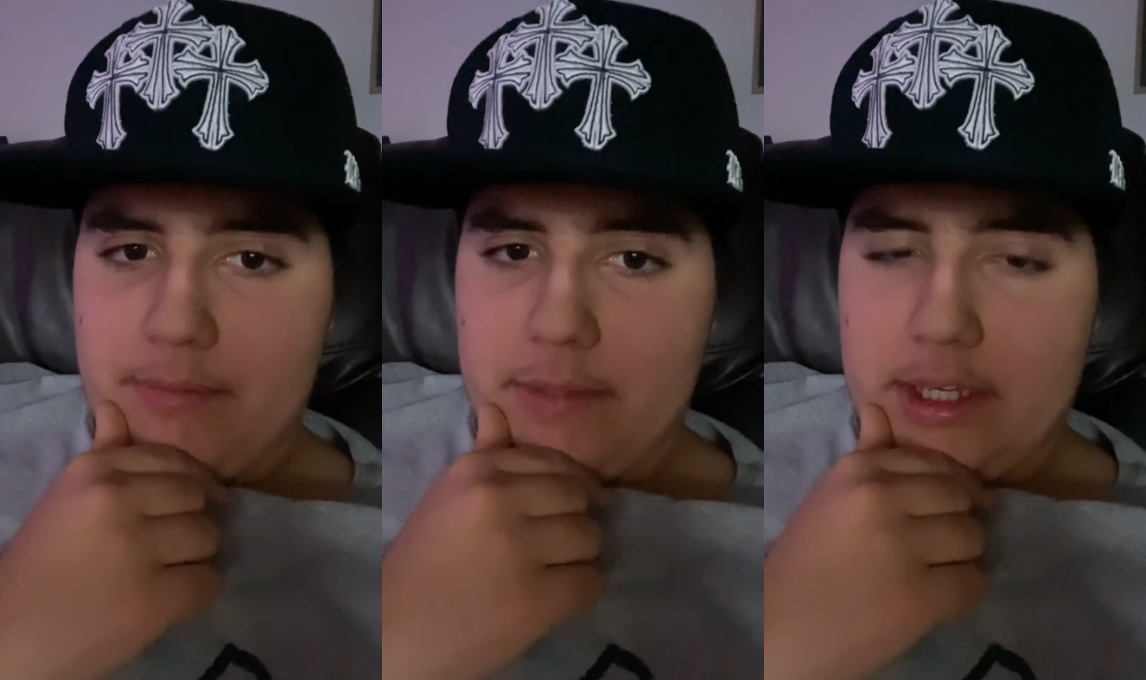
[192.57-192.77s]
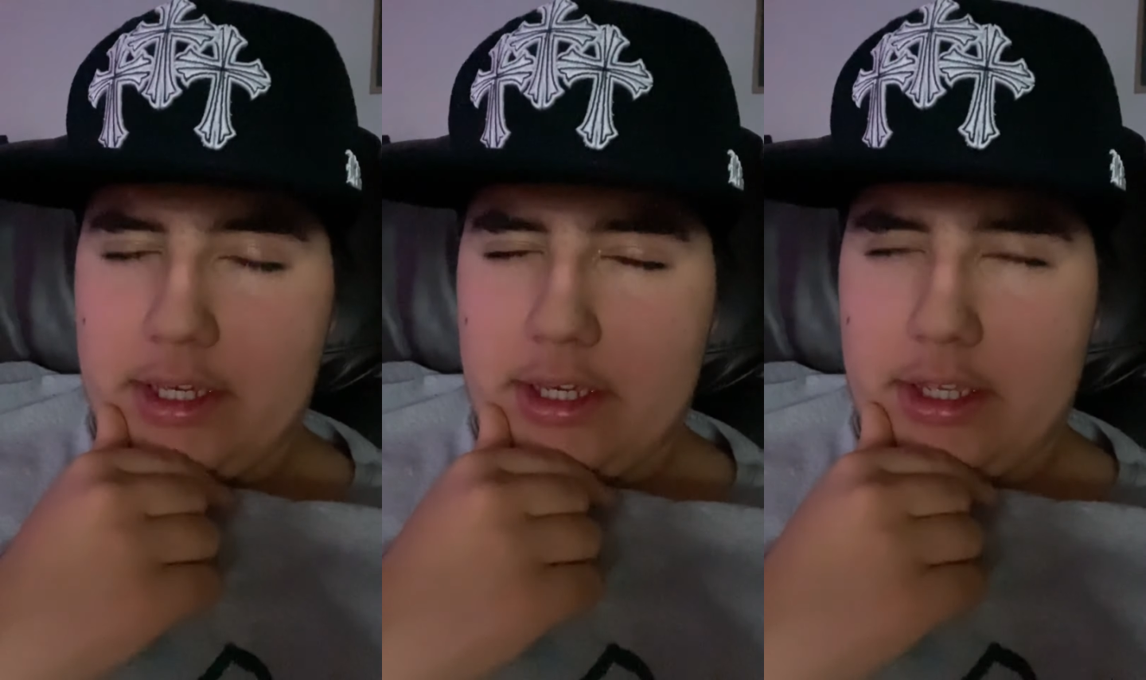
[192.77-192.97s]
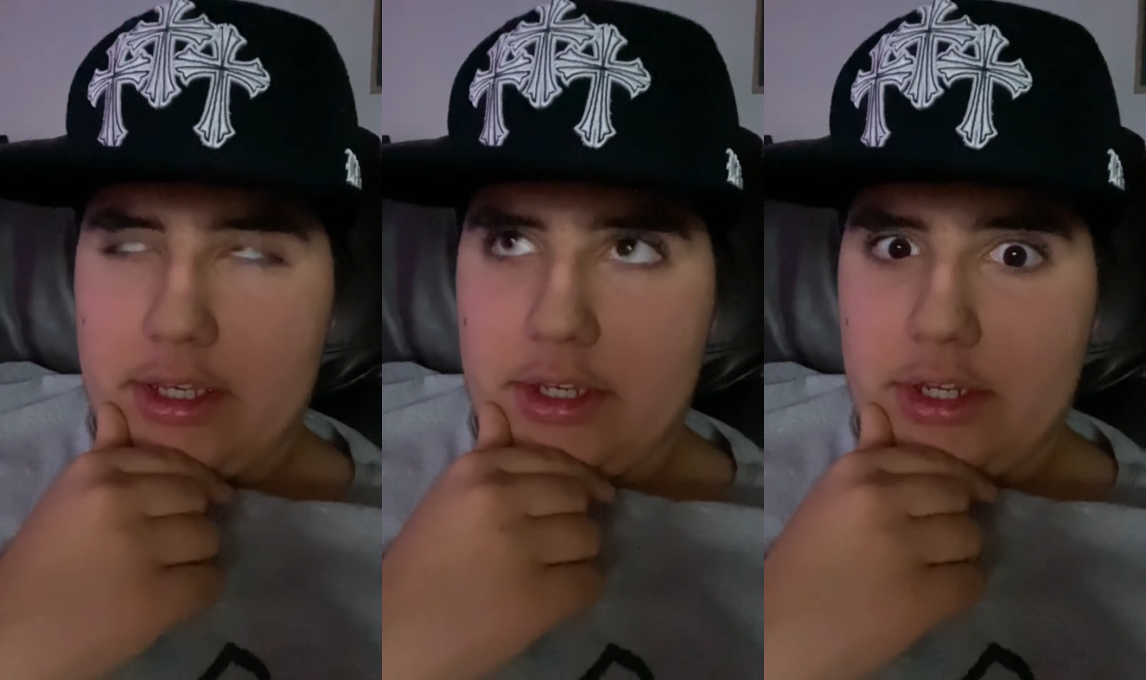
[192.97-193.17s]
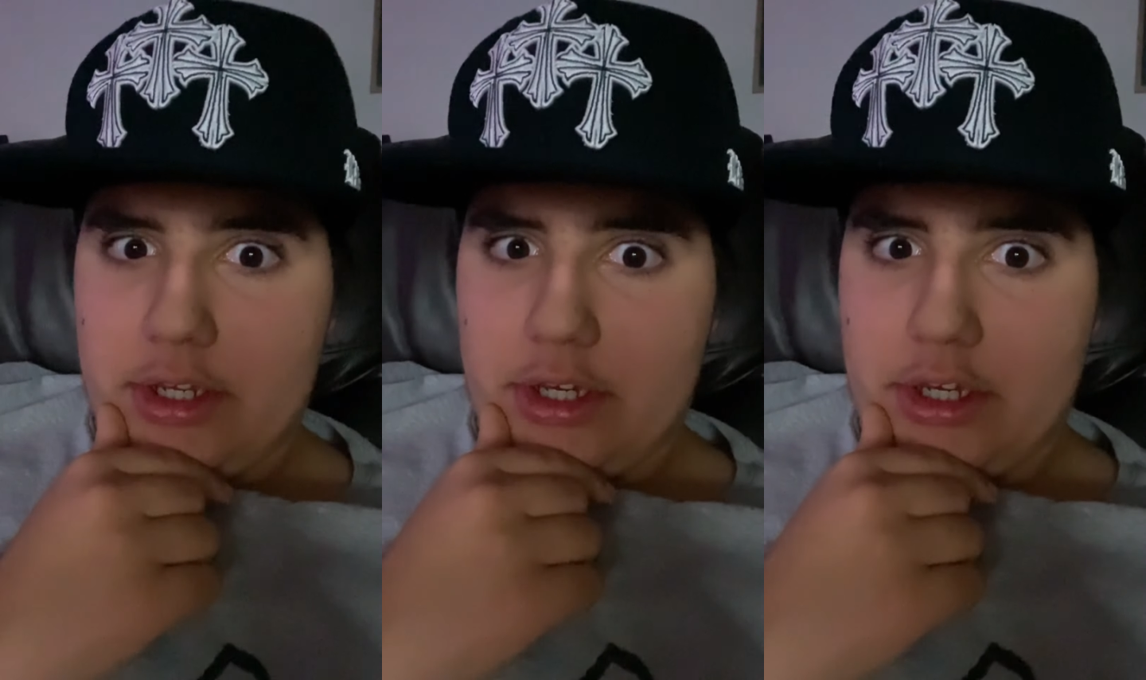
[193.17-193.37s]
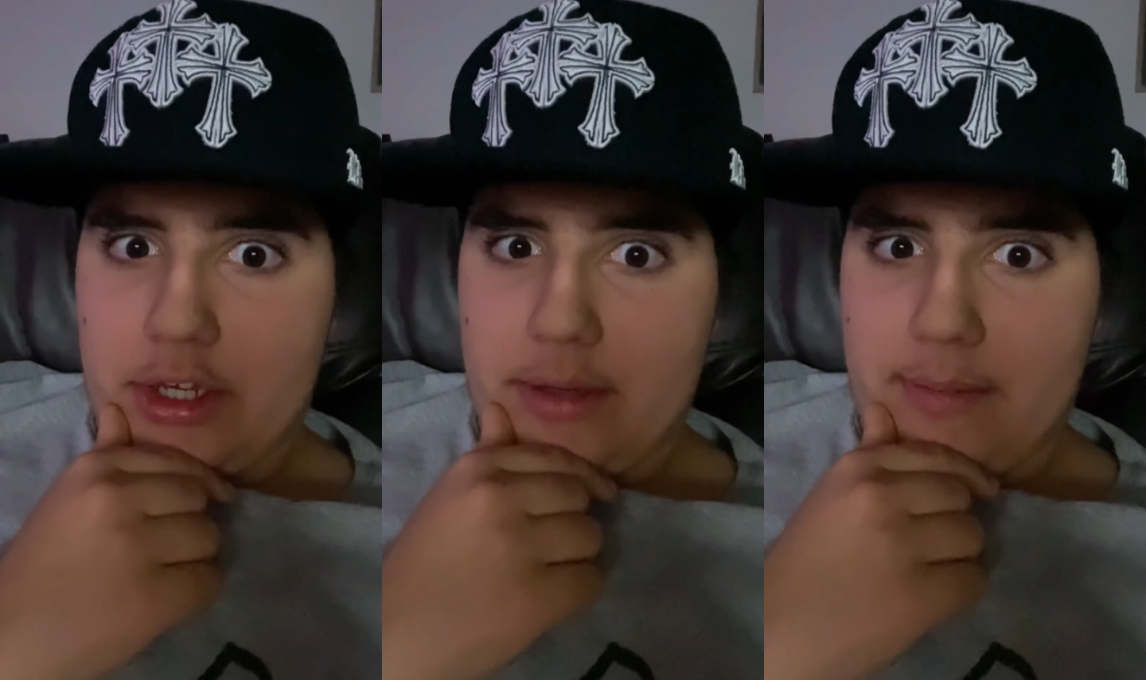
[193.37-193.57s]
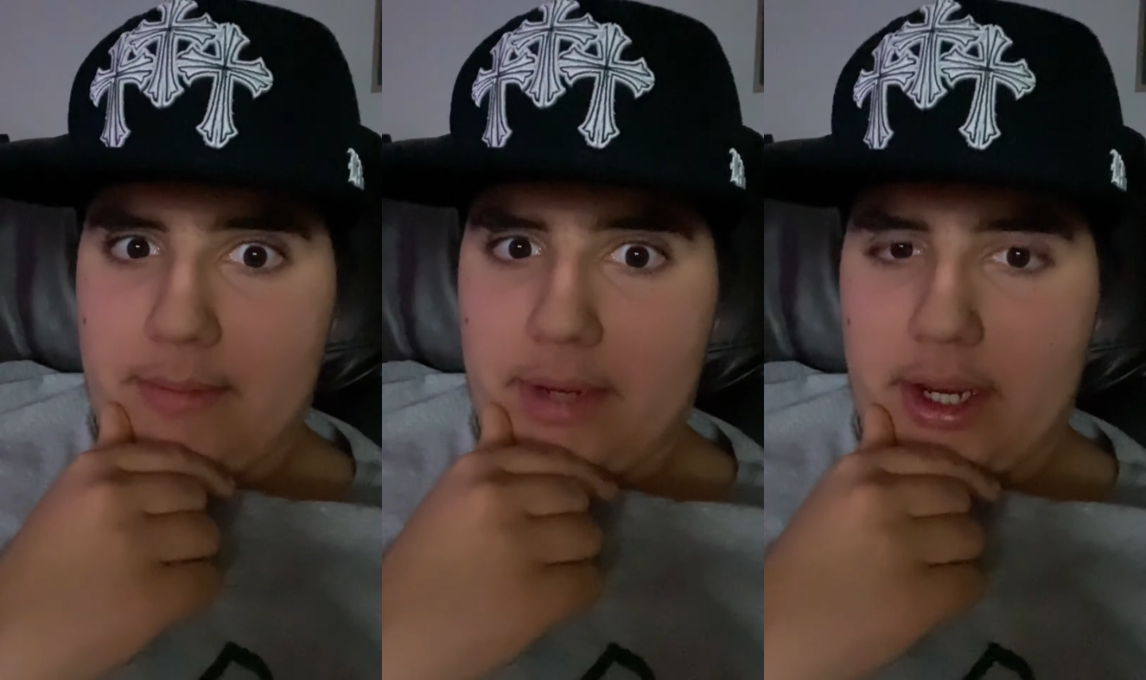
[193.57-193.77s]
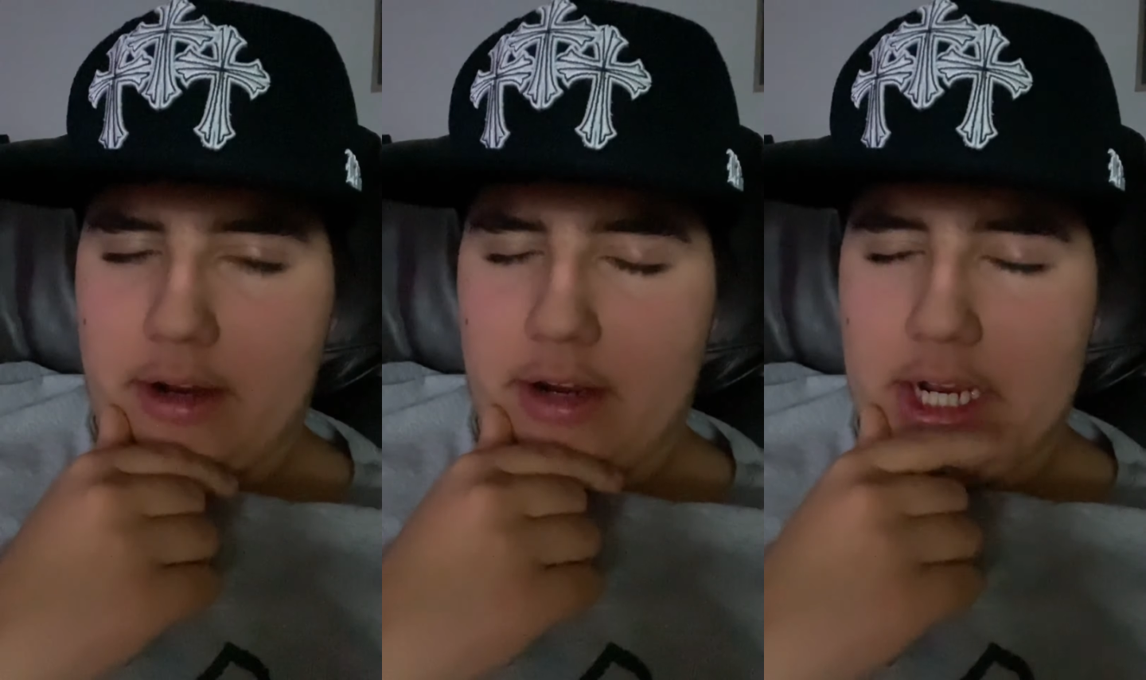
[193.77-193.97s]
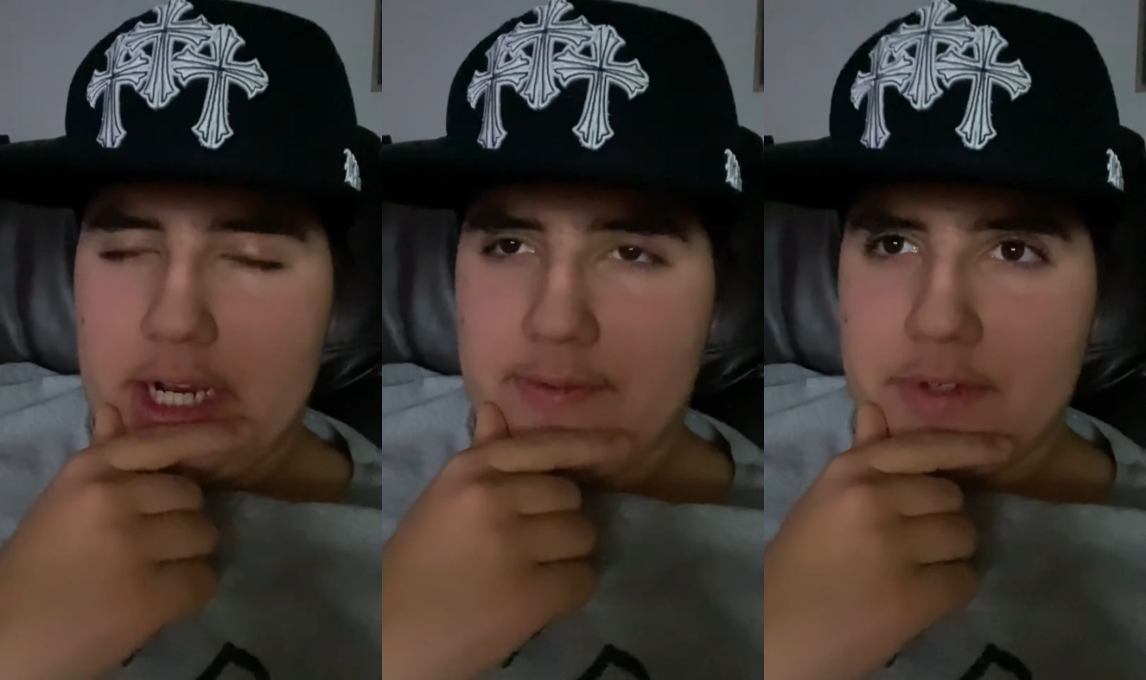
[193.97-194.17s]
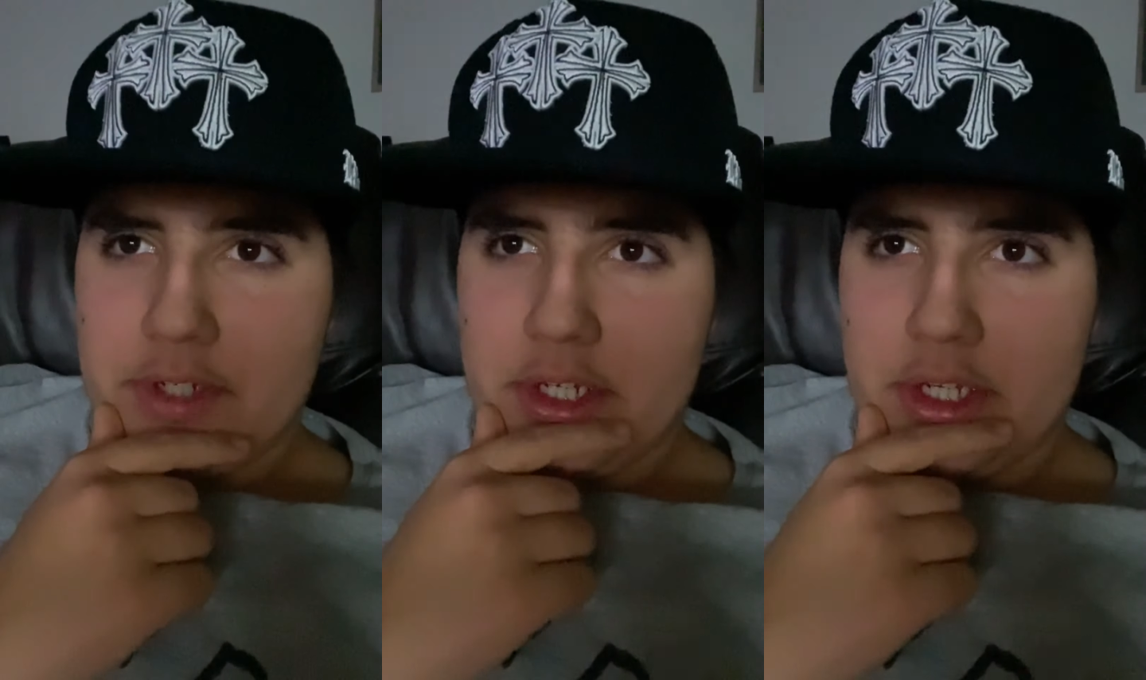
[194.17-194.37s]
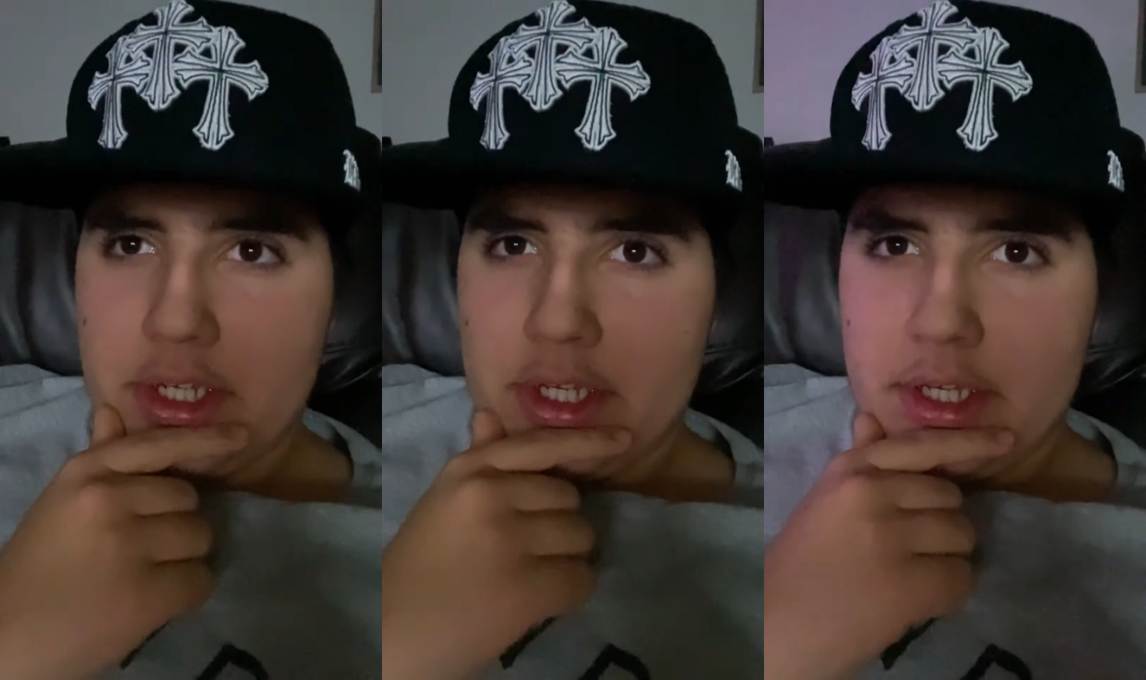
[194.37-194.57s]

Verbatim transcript: and uh, Minecraft.